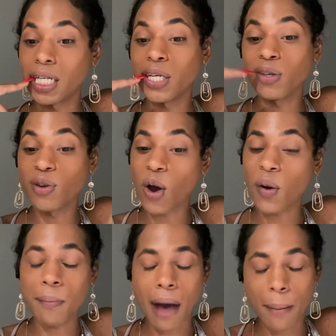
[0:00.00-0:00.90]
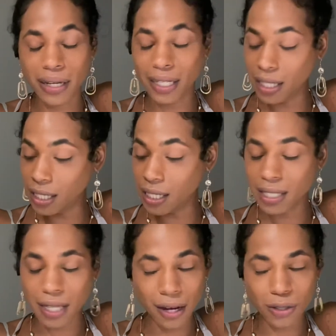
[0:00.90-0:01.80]
You know, and Mama D
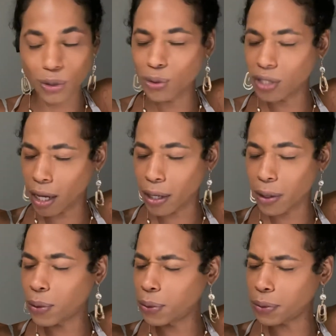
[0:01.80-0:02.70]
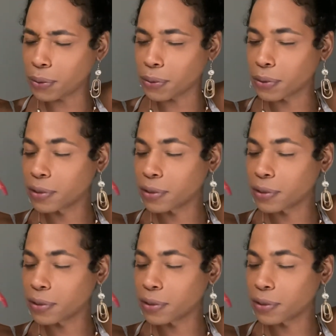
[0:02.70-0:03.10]
is here to share. Okay.